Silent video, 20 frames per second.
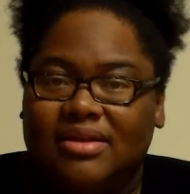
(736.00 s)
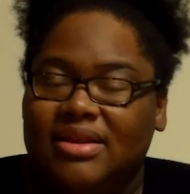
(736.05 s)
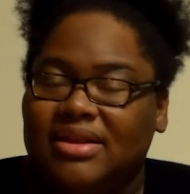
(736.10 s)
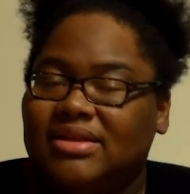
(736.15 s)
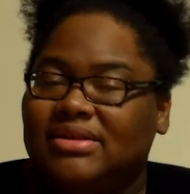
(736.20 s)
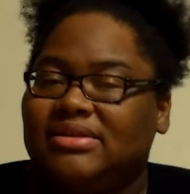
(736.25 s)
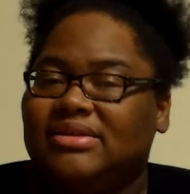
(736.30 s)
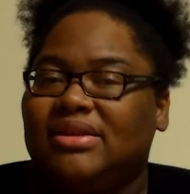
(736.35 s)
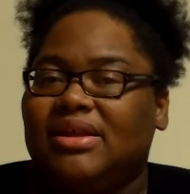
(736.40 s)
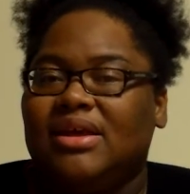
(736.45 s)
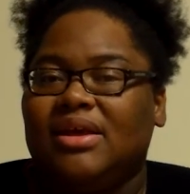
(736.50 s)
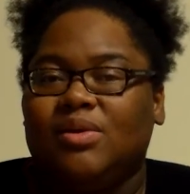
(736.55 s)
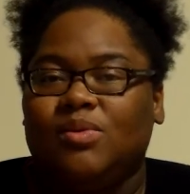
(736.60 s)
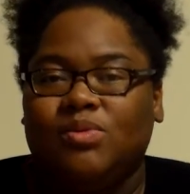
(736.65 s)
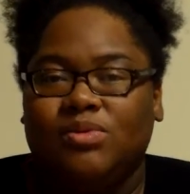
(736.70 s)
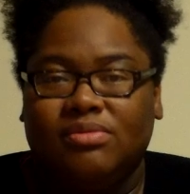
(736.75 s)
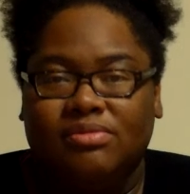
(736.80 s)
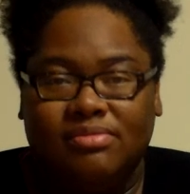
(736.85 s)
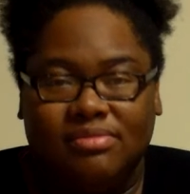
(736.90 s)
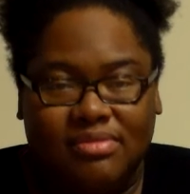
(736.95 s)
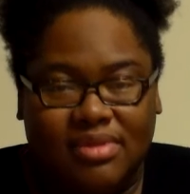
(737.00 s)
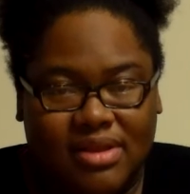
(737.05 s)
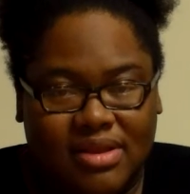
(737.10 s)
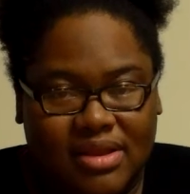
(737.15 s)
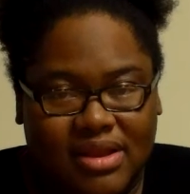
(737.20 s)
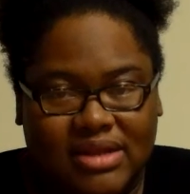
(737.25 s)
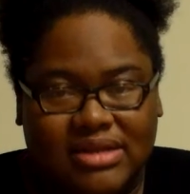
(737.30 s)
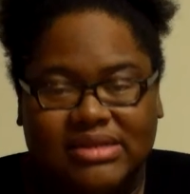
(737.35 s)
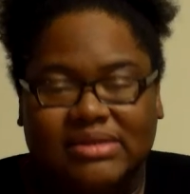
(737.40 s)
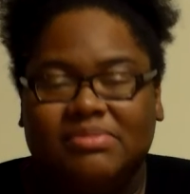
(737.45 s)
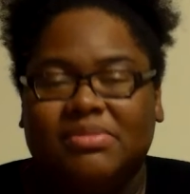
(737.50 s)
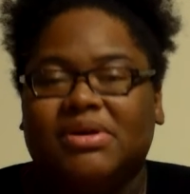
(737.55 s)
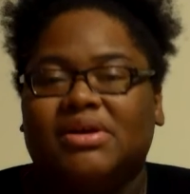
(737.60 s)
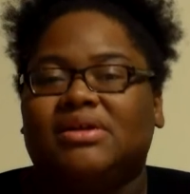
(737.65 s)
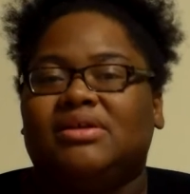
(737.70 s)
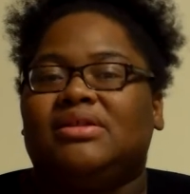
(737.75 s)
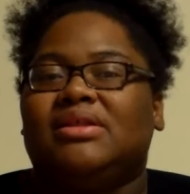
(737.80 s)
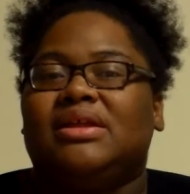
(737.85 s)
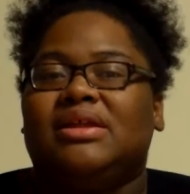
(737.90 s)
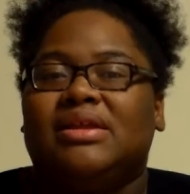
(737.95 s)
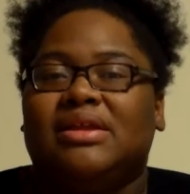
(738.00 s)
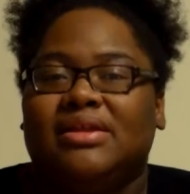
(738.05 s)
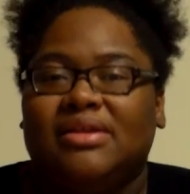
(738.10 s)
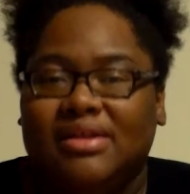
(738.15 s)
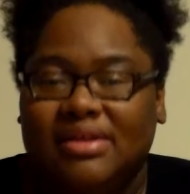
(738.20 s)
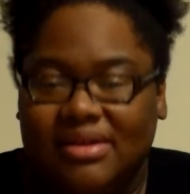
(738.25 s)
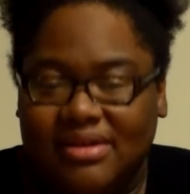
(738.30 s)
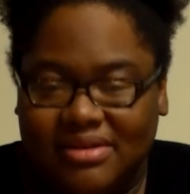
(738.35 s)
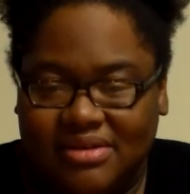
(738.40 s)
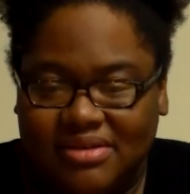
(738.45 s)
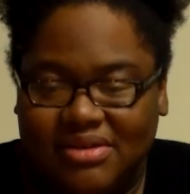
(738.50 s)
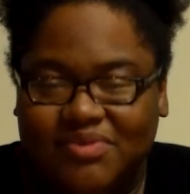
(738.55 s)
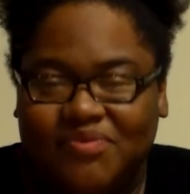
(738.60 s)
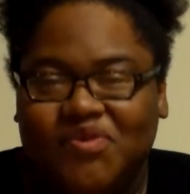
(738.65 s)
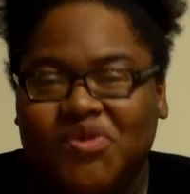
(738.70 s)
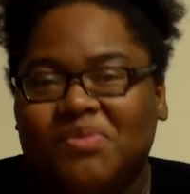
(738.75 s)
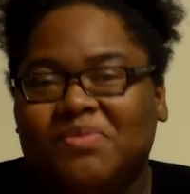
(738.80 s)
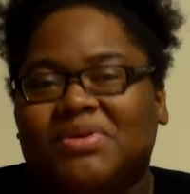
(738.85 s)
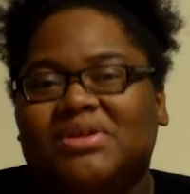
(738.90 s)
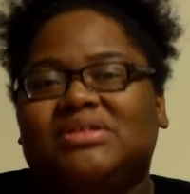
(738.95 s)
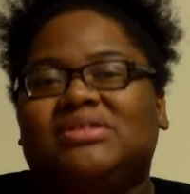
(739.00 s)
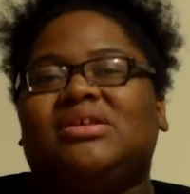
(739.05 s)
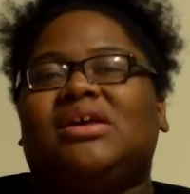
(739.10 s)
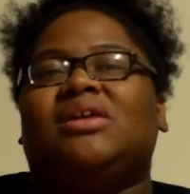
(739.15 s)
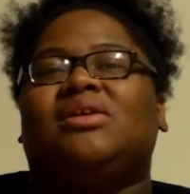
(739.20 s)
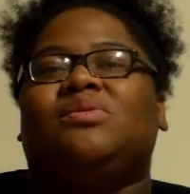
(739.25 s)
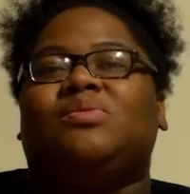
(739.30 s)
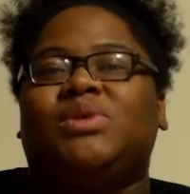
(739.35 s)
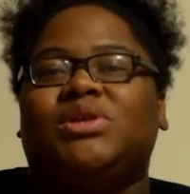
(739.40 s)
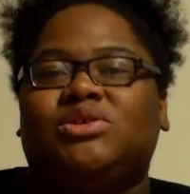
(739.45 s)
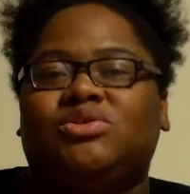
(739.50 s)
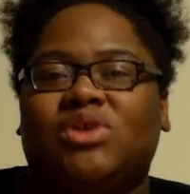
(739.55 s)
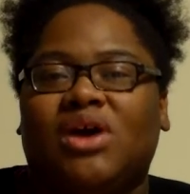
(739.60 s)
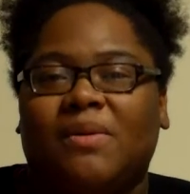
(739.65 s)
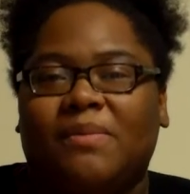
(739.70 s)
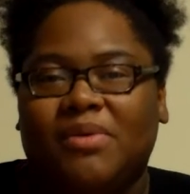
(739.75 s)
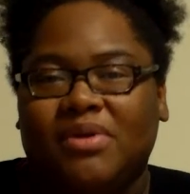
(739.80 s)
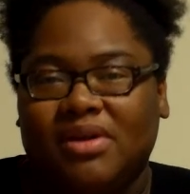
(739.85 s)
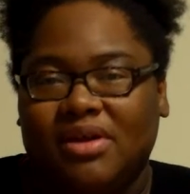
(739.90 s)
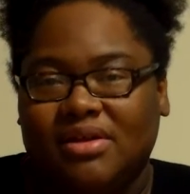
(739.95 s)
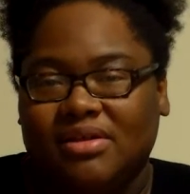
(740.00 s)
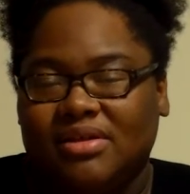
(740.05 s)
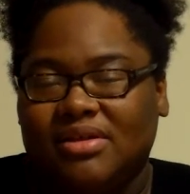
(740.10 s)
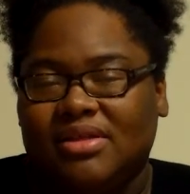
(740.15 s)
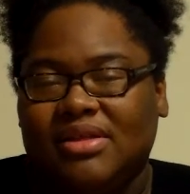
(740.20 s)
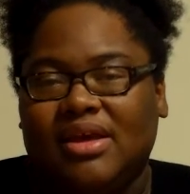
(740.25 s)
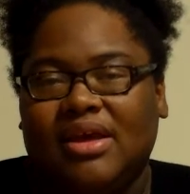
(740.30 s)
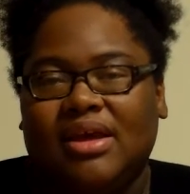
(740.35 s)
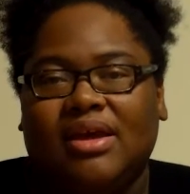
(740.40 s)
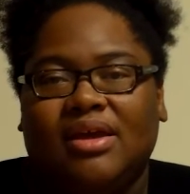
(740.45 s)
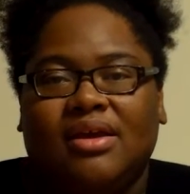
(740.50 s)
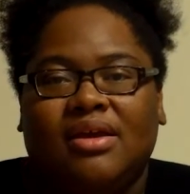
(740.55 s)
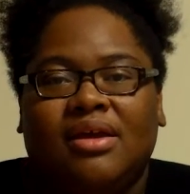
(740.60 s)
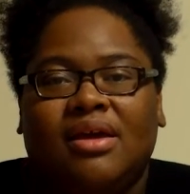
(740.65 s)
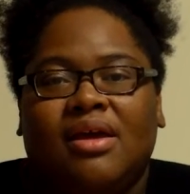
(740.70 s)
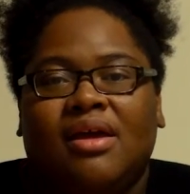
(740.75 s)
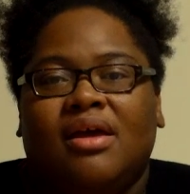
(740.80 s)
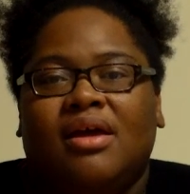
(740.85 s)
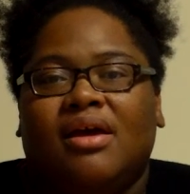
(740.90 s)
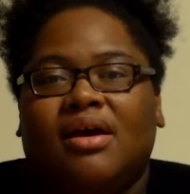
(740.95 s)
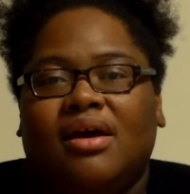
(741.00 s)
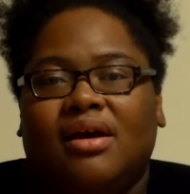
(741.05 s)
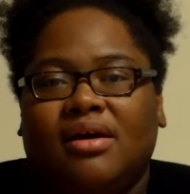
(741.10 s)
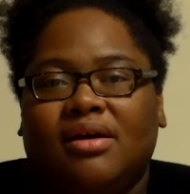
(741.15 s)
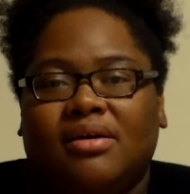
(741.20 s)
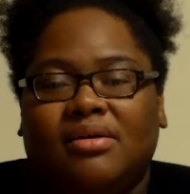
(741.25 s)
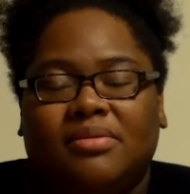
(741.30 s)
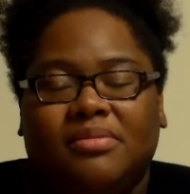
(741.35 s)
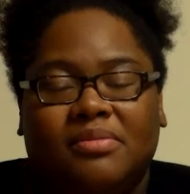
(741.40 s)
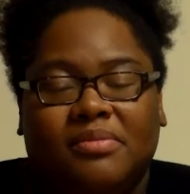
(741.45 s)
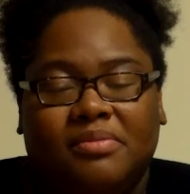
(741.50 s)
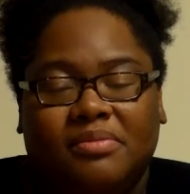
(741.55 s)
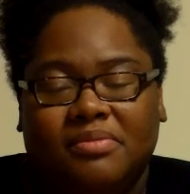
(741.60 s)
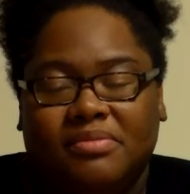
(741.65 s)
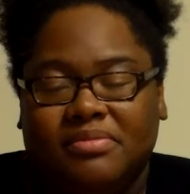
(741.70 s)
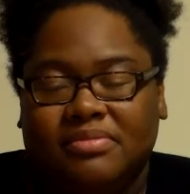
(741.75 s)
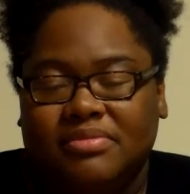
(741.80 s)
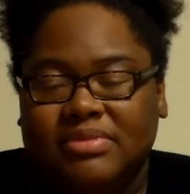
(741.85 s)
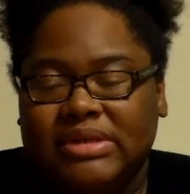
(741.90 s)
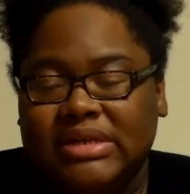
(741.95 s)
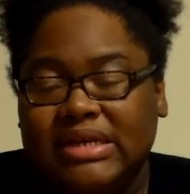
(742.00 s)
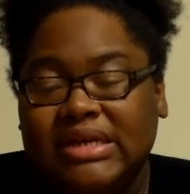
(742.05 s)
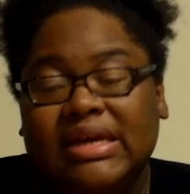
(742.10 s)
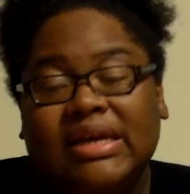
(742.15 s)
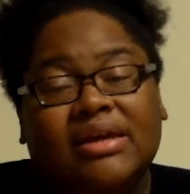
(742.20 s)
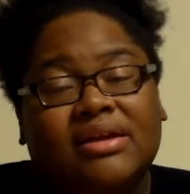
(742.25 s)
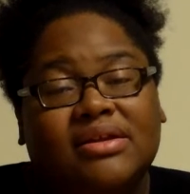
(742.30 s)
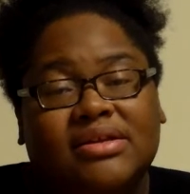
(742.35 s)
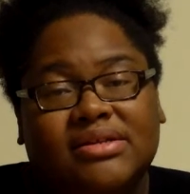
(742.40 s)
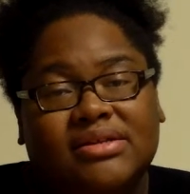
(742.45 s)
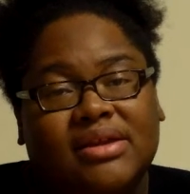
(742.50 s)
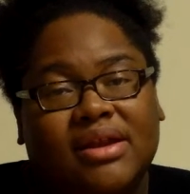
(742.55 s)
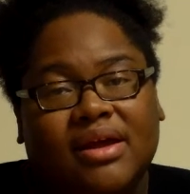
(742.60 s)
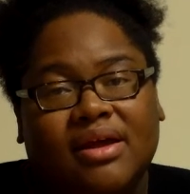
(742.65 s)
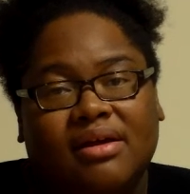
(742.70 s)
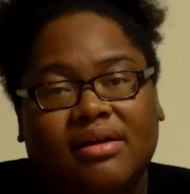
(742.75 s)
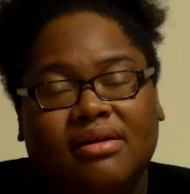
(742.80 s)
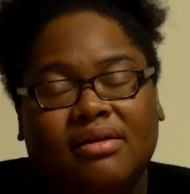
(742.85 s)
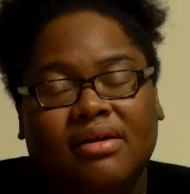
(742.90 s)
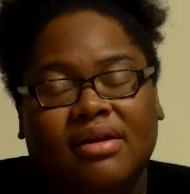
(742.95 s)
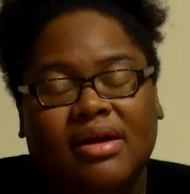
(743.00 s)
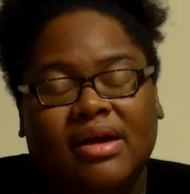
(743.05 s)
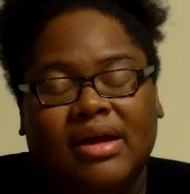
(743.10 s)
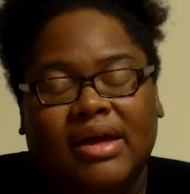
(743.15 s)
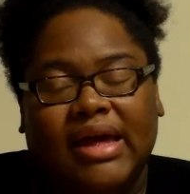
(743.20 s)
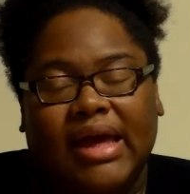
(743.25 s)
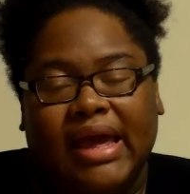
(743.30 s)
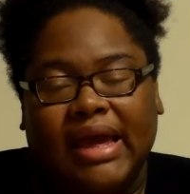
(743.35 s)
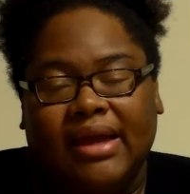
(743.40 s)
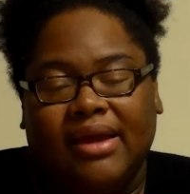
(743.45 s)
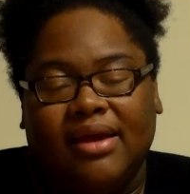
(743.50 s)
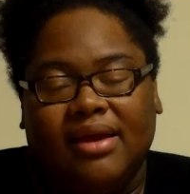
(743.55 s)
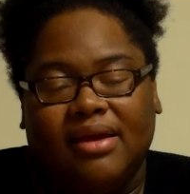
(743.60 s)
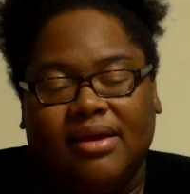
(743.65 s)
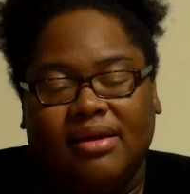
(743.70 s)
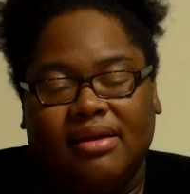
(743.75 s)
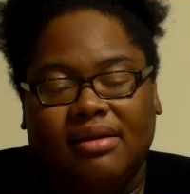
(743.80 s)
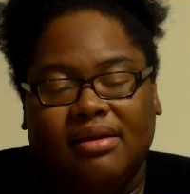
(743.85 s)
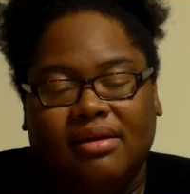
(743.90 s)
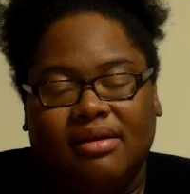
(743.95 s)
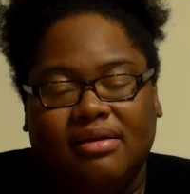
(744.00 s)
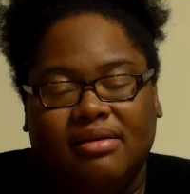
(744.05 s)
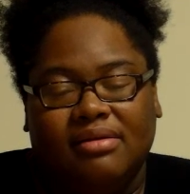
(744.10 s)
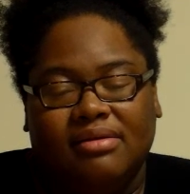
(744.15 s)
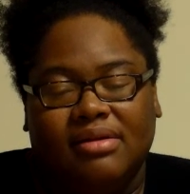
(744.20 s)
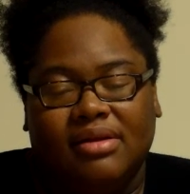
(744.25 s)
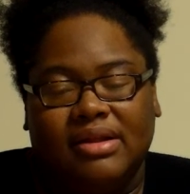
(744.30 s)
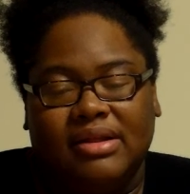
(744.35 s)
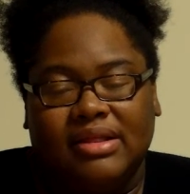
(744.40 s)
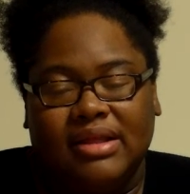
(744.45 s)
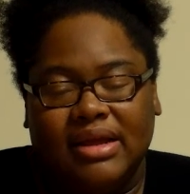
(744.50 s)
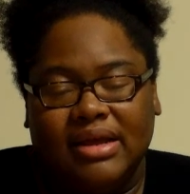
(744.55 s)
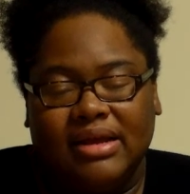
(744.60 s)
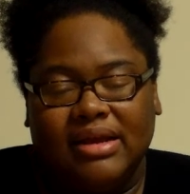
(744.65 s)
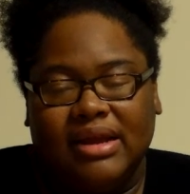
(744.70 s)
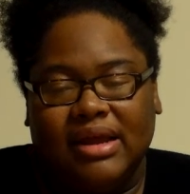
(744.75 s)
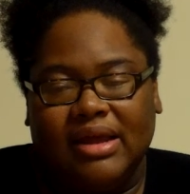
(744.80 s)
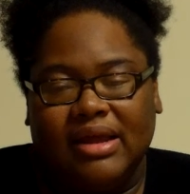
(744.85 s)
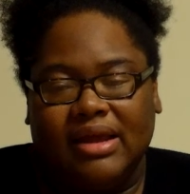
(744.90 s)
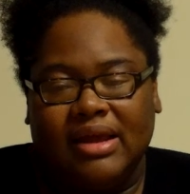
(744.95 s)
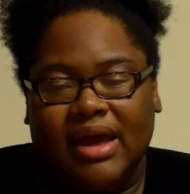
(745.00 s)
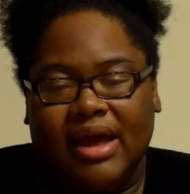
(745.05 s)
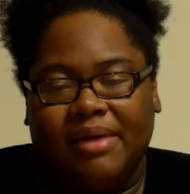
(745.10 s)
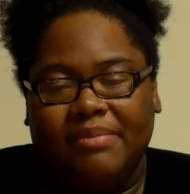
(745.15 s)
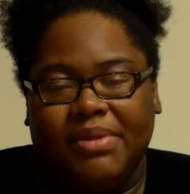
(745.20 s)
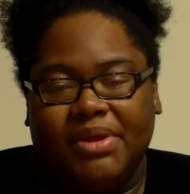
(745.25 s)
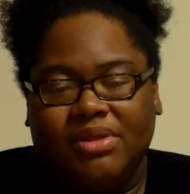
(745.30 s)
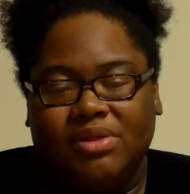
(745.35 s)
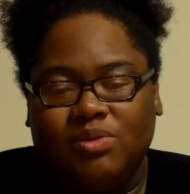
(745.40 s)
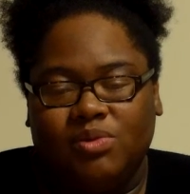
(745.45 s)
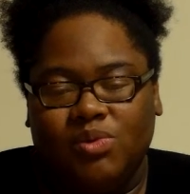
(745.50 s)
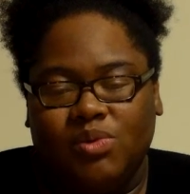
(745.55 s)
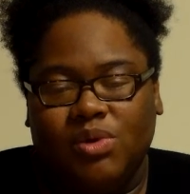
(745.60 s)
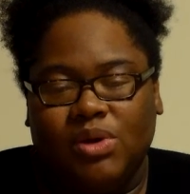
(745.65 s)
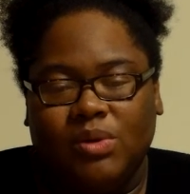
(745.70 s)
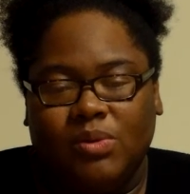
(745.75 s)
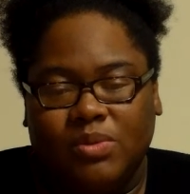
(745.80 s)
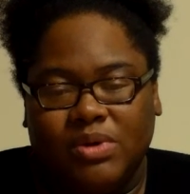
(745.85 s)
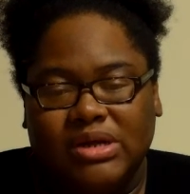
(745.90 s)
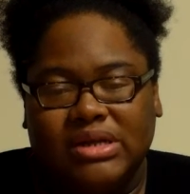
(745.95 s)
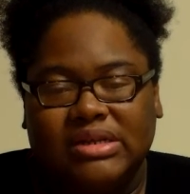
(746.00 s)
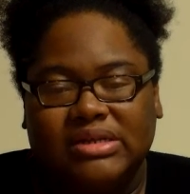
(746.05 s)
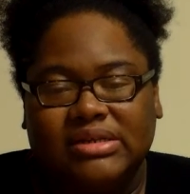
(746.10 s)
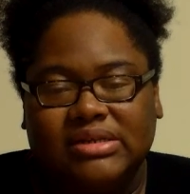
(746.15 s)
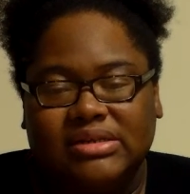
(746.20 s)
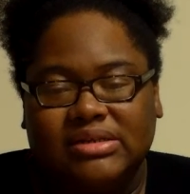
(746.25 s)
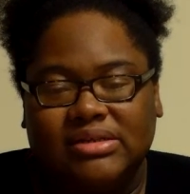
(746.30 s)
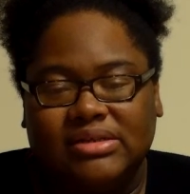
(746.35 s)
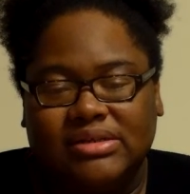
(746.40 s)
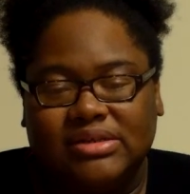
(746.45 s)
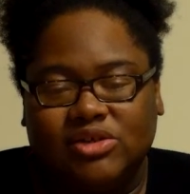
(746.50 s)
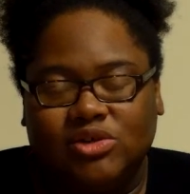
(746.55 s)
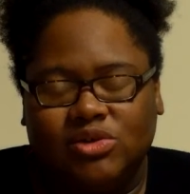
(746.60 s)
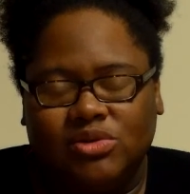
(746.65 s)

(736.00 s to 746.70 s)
this thing this month, and a few months later we drop another thing to get us there. And the thing that got me through it was